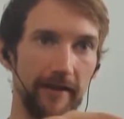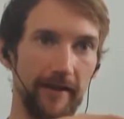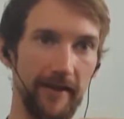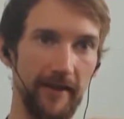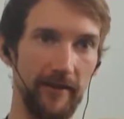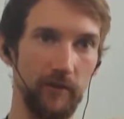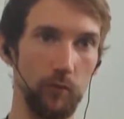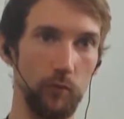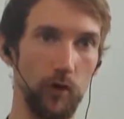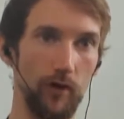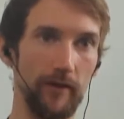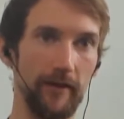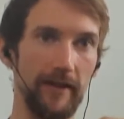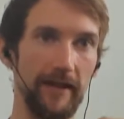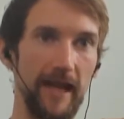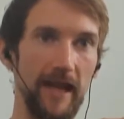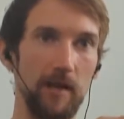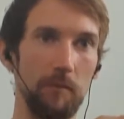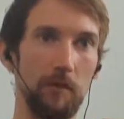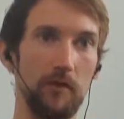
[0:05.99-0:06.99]
there's one of
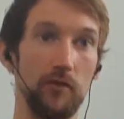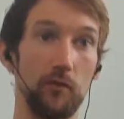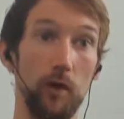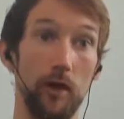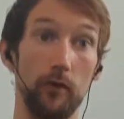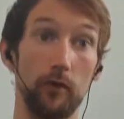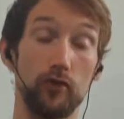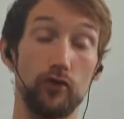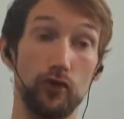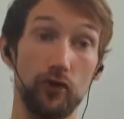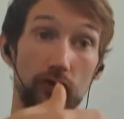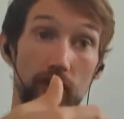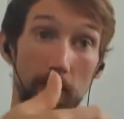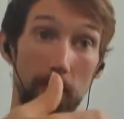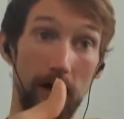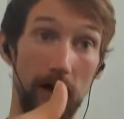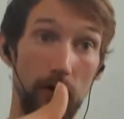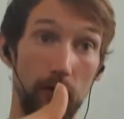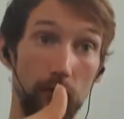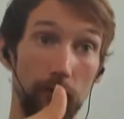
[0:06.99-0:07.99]
the elements where it was just
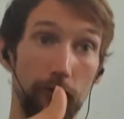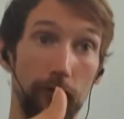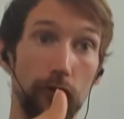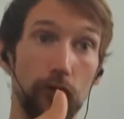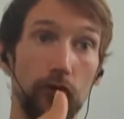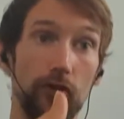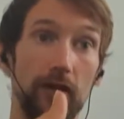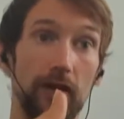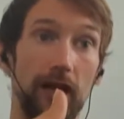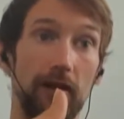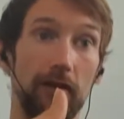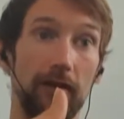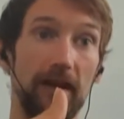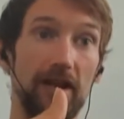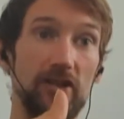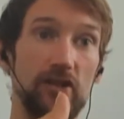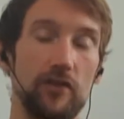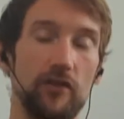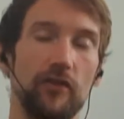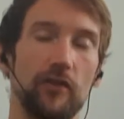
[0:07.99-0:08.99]
about food and our
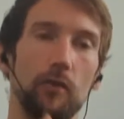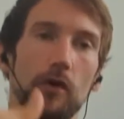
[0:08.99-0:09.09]
relations.